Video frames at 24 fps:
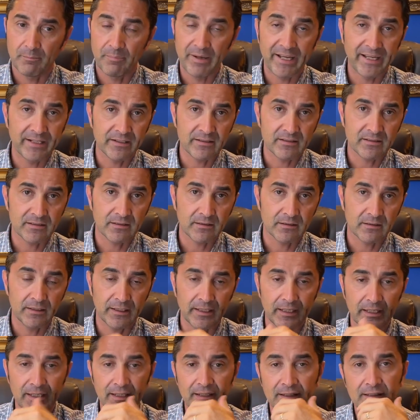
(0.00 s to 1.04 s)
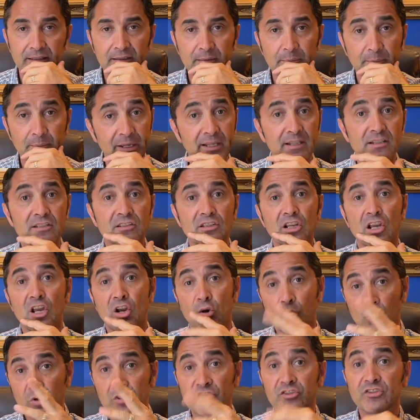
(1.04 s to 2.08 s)
Pence. And Pence
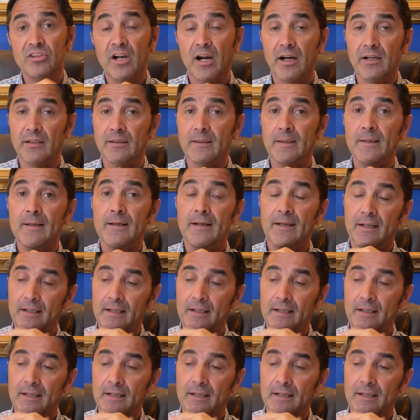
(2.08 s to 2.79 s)
will start